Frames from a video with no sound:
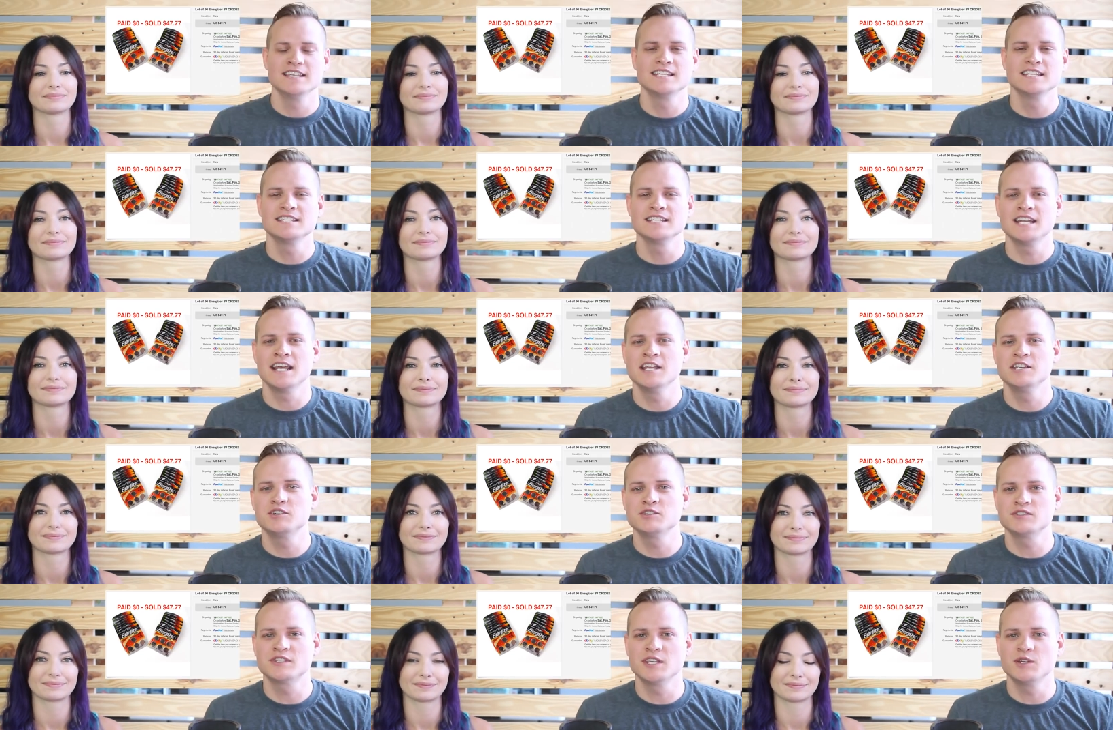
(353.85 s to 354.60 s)
Speaker 1: This is an
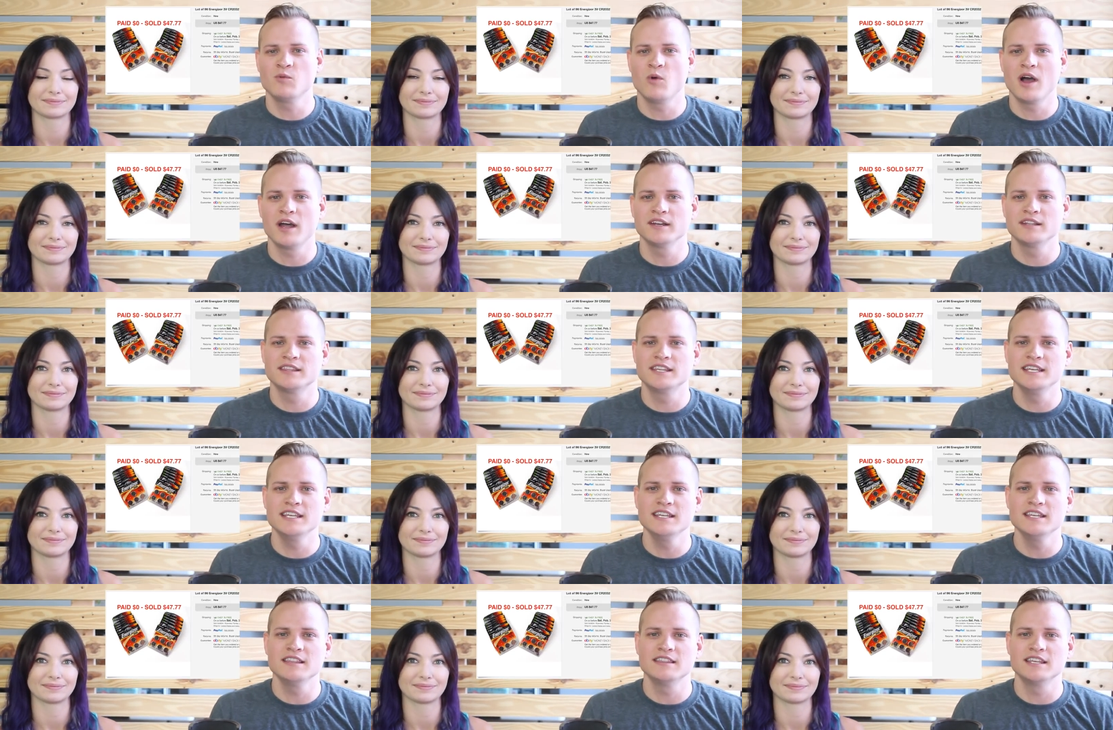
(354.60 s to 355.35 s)
interesting one.
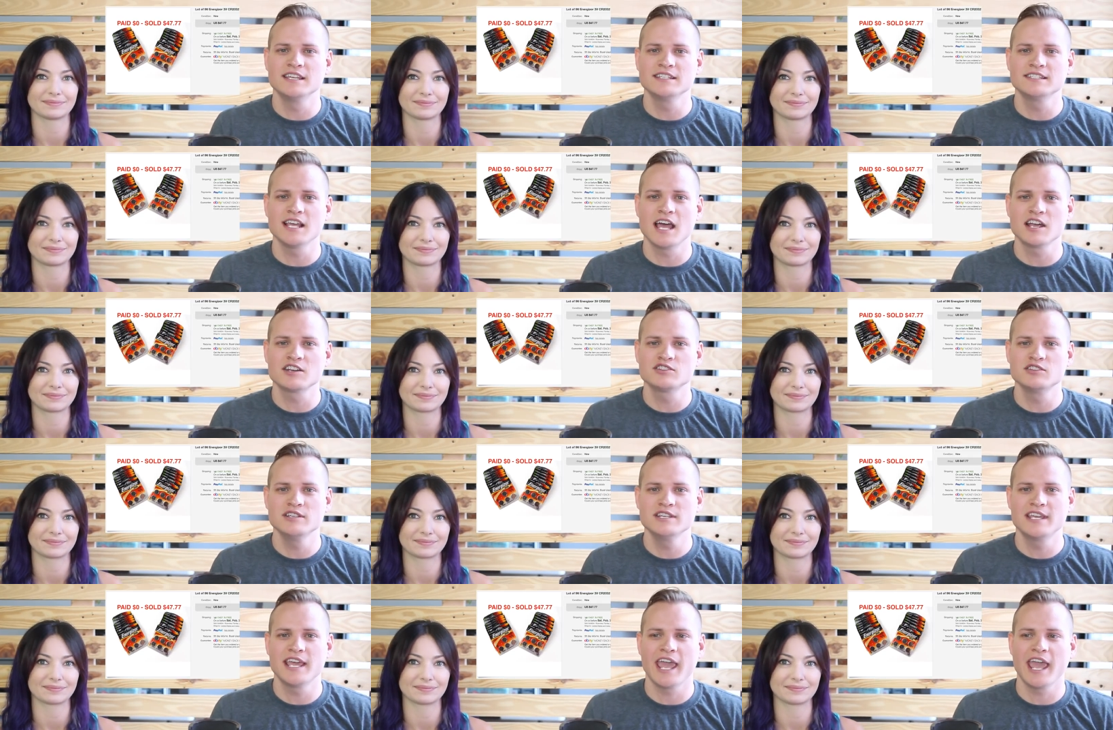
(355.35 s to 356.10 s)
The This
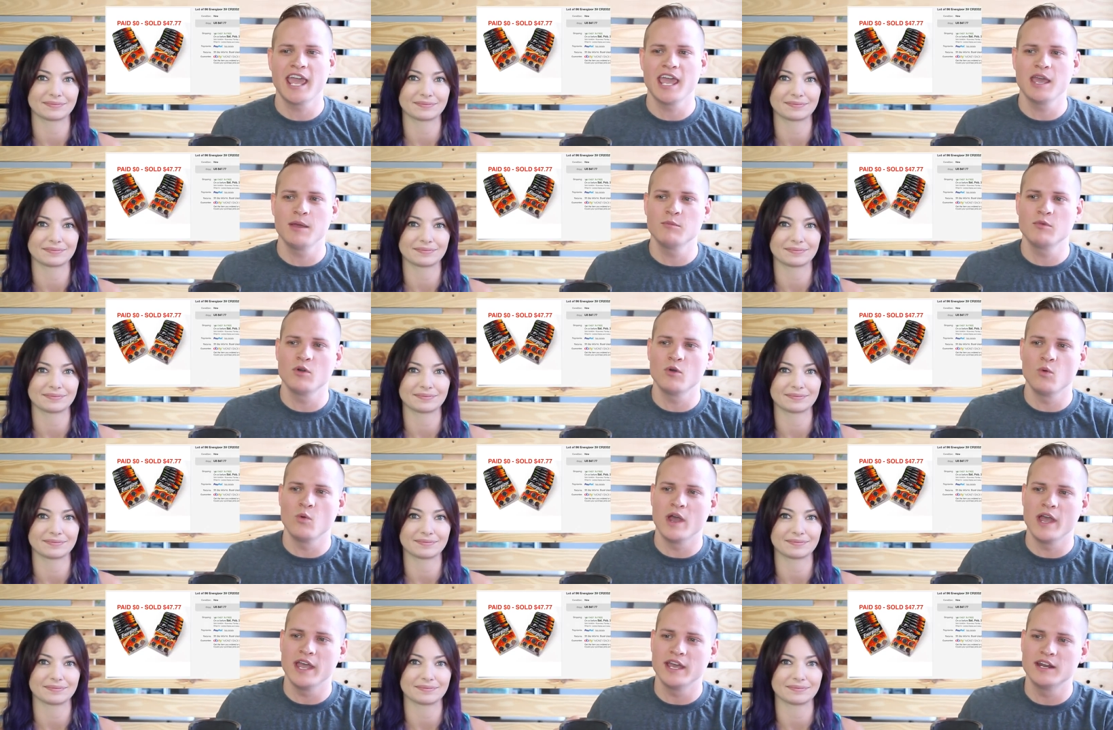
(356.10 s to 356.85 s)
actually came
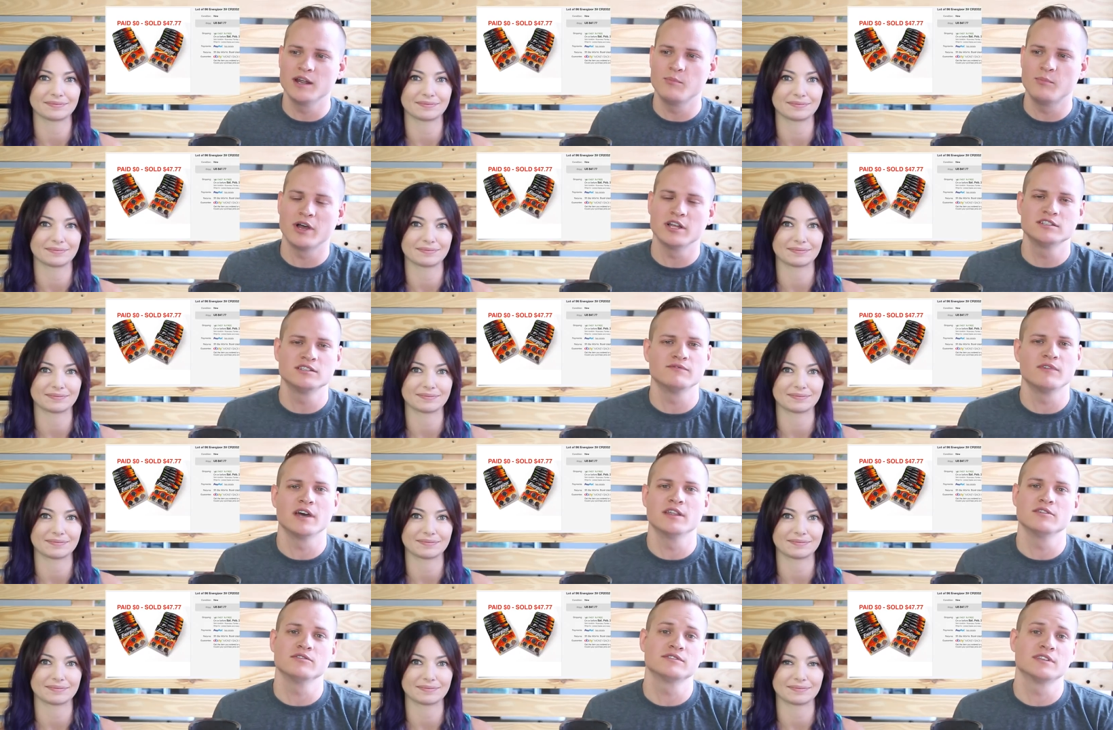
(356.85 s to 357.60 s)
in a bunch of
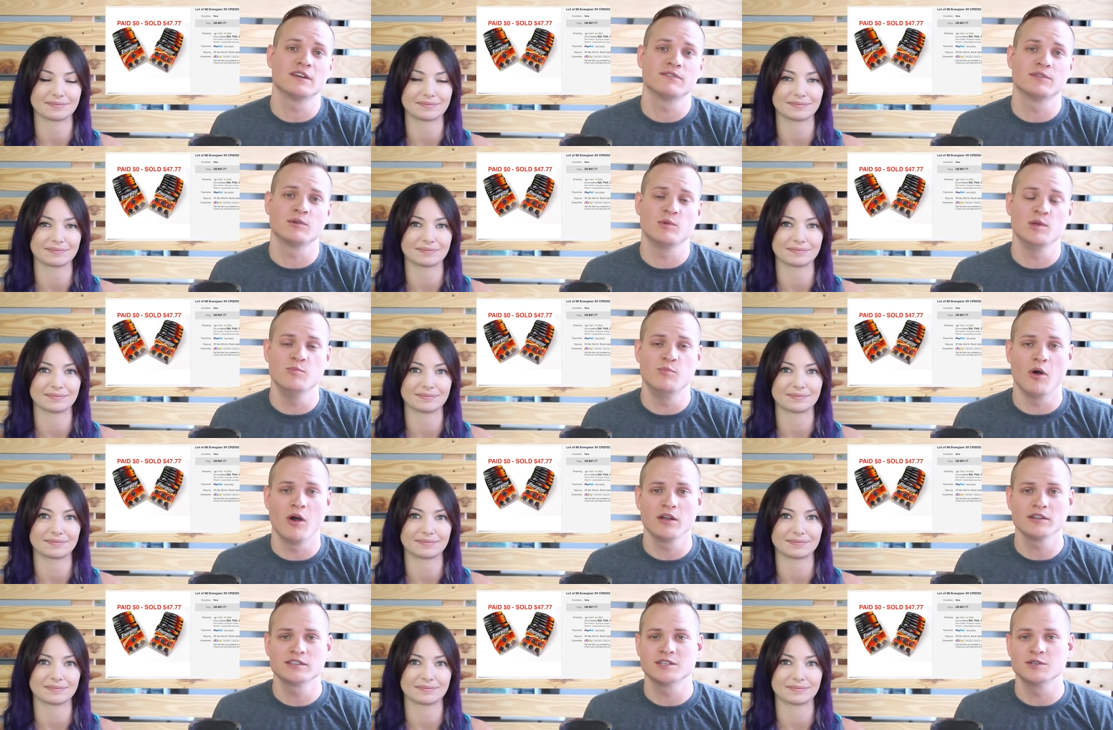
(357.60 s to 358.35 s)
other stuff that we
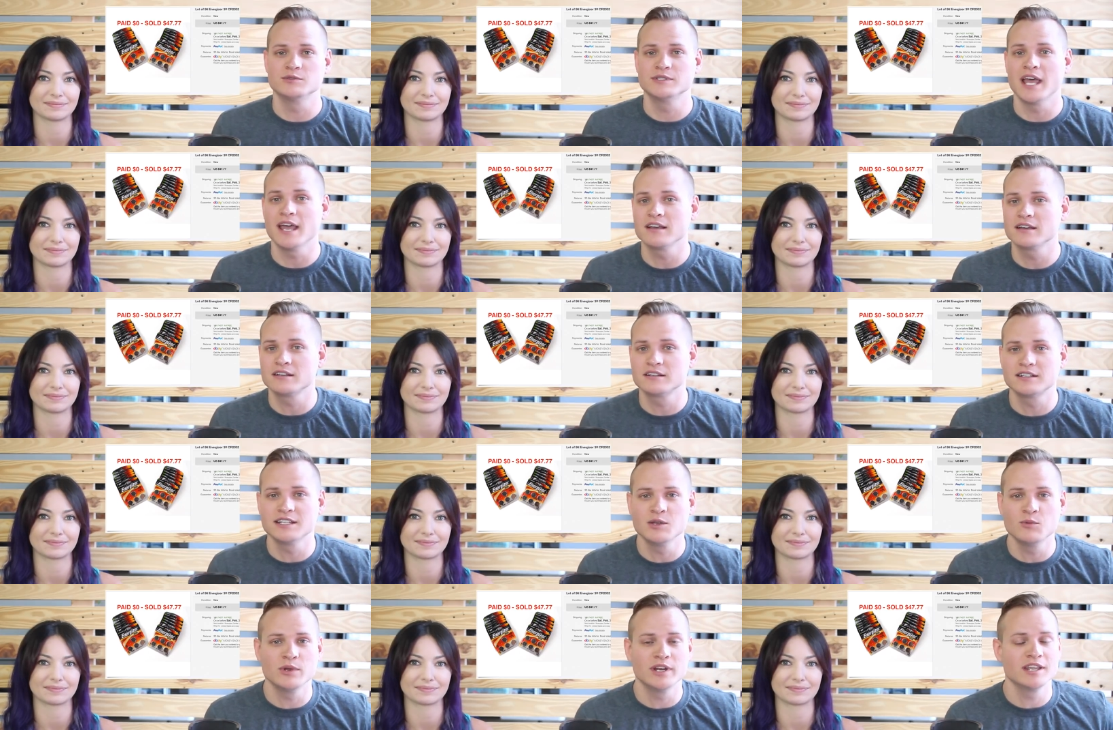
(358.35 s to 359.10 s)
bought, so
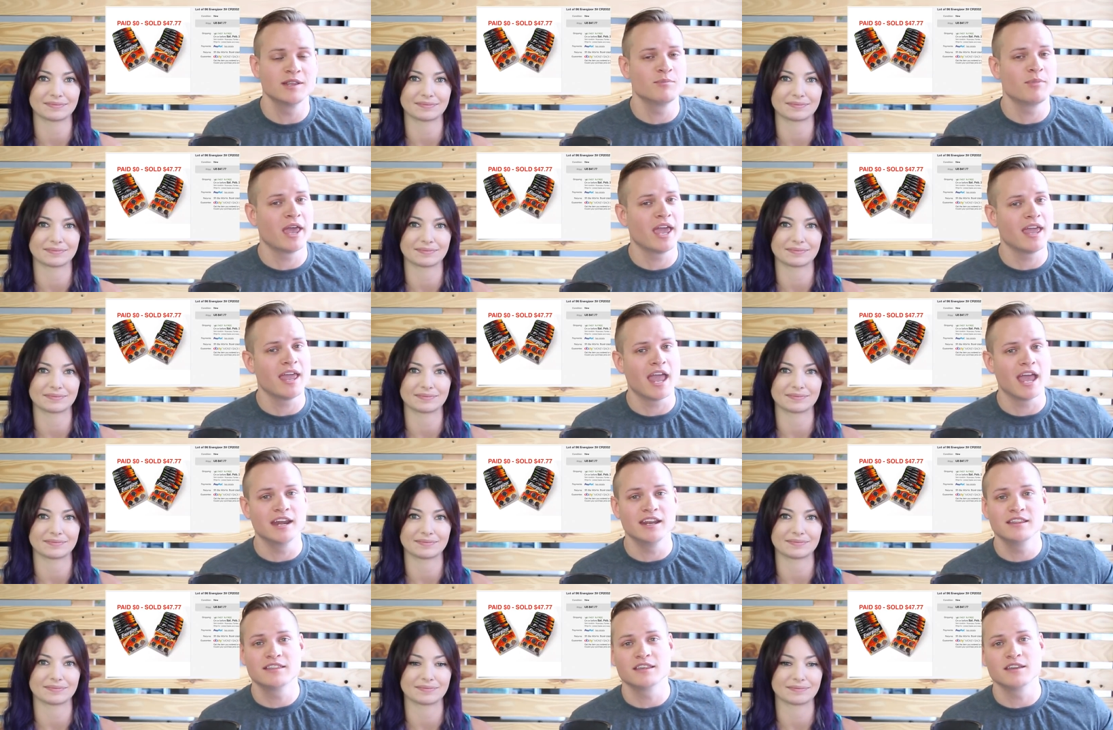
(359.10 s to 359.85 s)
technically we didn't pay
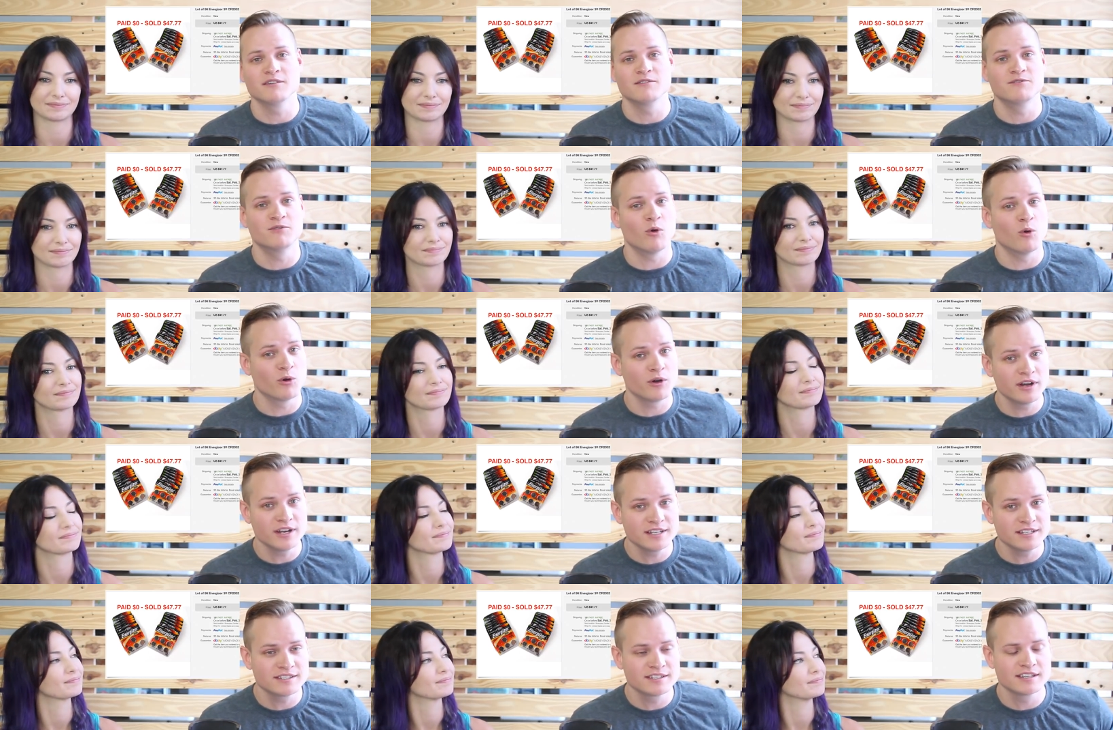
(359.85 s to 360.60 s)
anything for
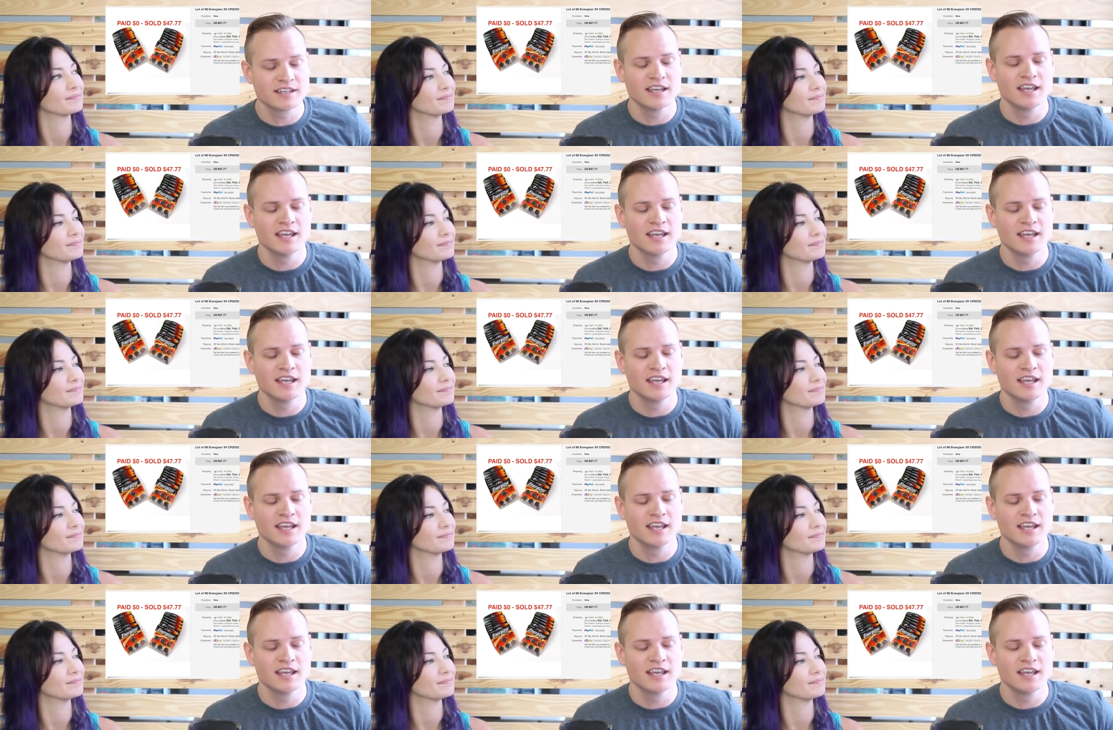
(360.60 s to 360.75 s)
it.